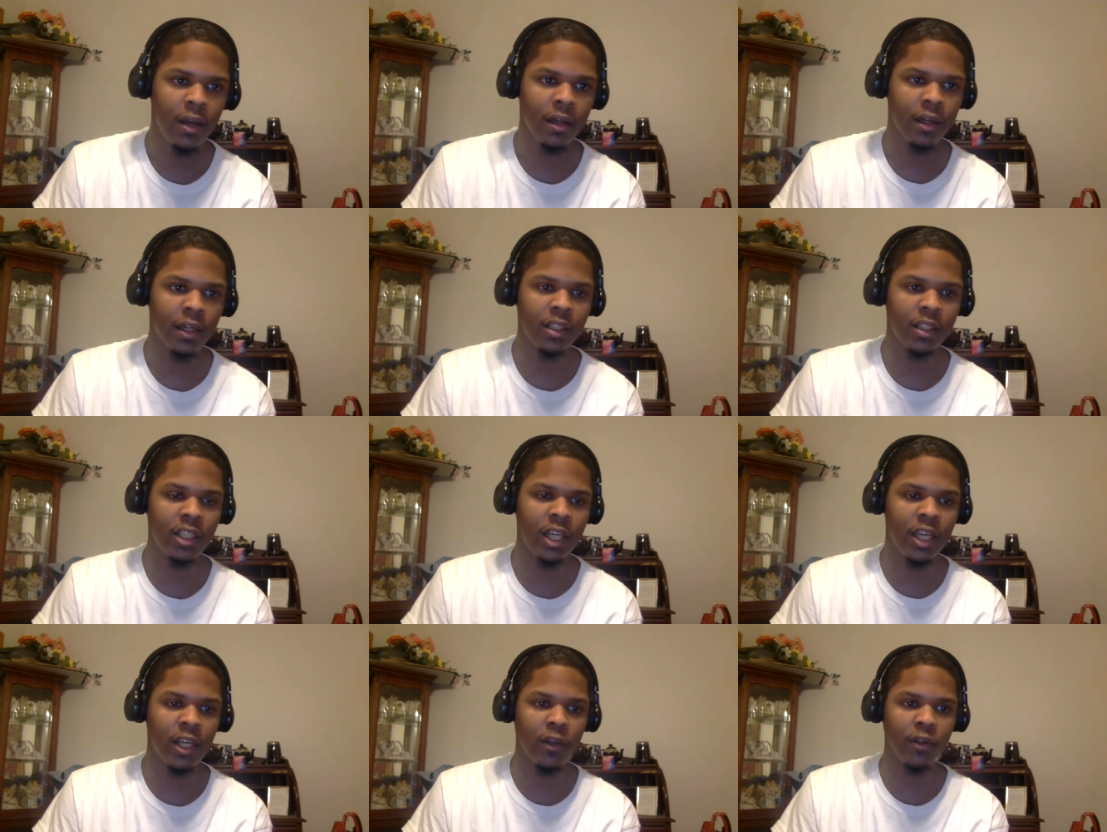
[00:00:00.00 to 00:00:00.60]

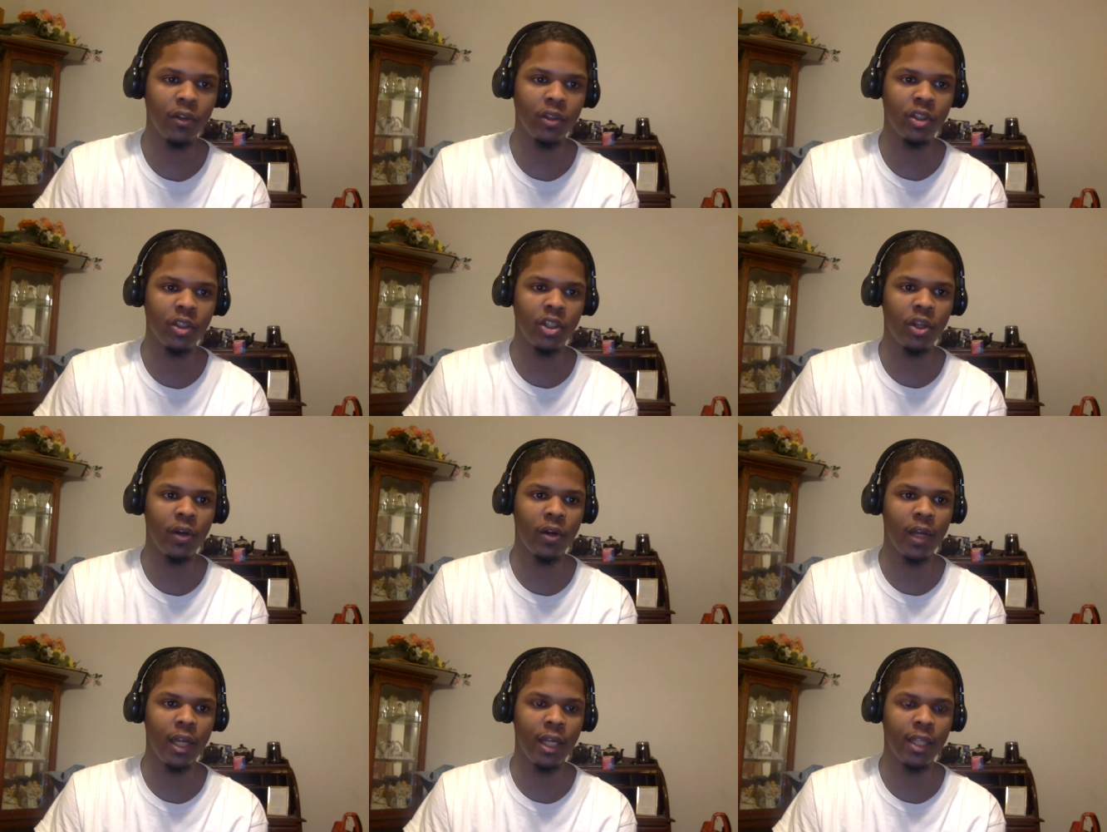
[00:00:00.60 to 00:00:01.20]
continues to
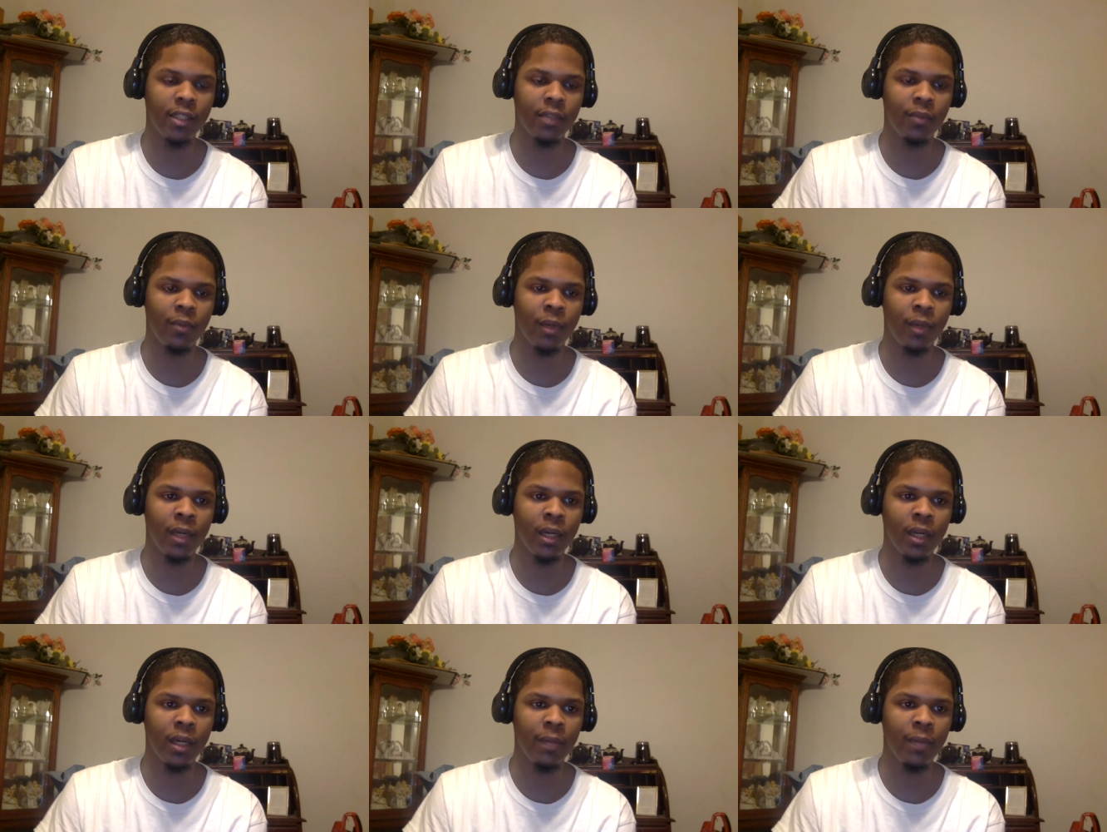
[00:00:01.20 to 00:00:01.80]
show that he's one of the